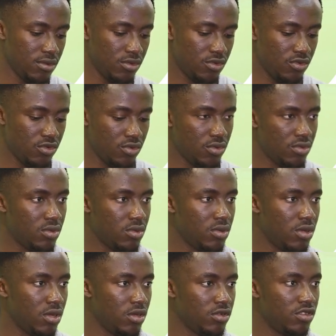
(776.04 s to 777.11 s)
So
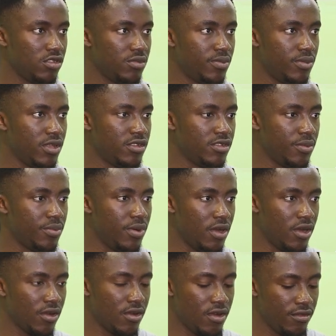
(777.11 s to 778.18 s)
I'll just place a
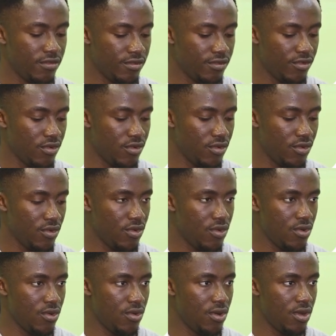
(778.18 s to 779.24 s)
paragraph.
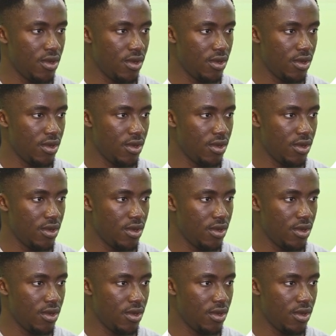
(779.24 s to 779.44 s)
Or